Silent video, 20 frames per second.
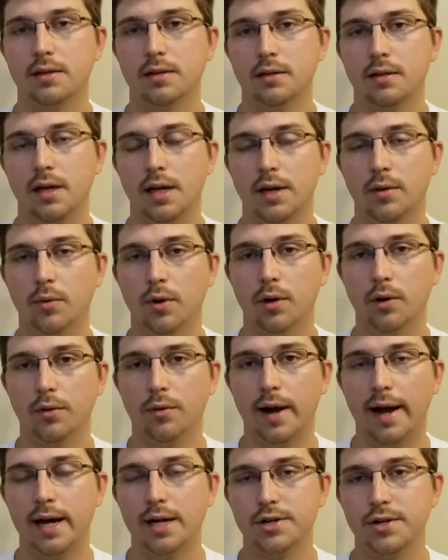He had road
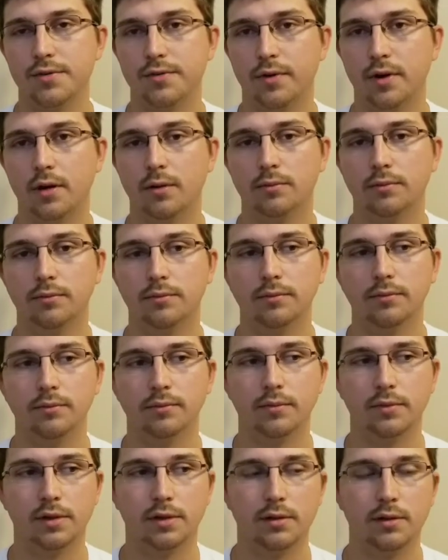rash from
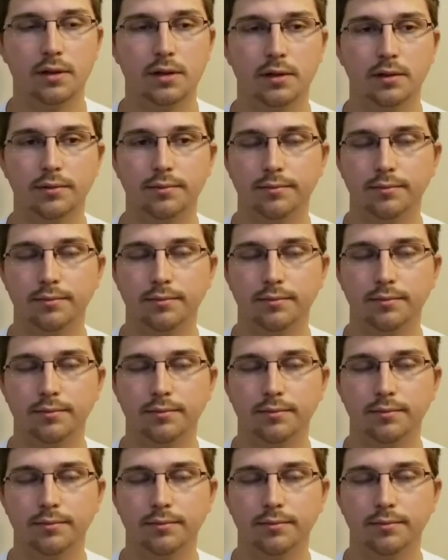the